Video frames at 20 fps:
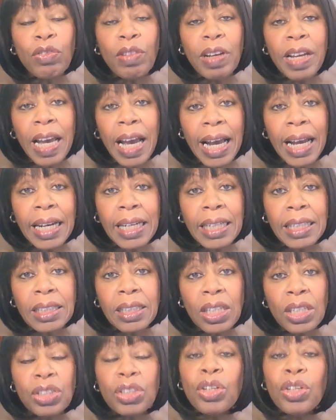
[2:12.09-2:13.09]

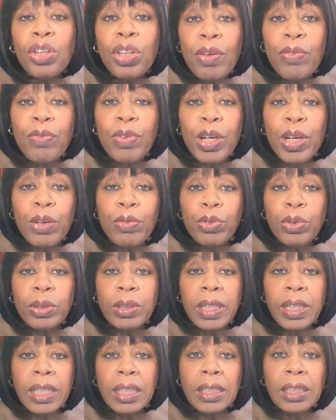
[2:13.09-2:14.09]
react to their
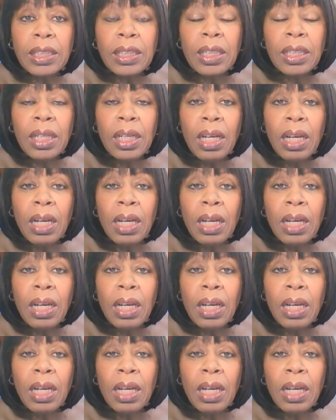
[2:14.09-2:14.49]
fearfulness